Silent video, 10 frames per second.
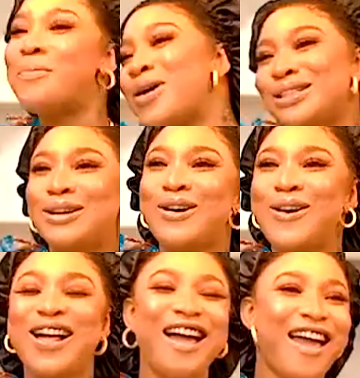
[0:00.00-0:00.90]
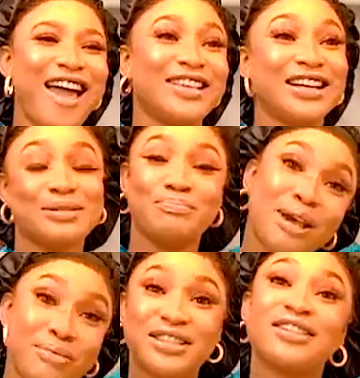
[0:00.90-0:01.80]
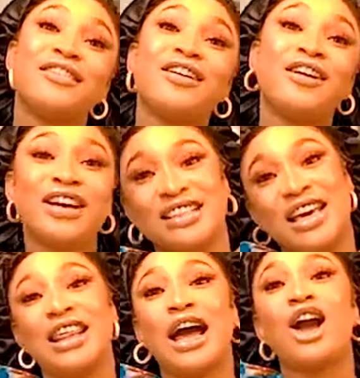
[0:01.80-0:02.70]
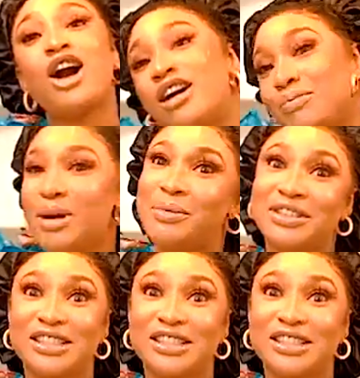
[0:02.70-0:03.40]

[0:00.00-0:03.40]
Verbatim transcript: bottle and it's baby cereal. It's either corn baby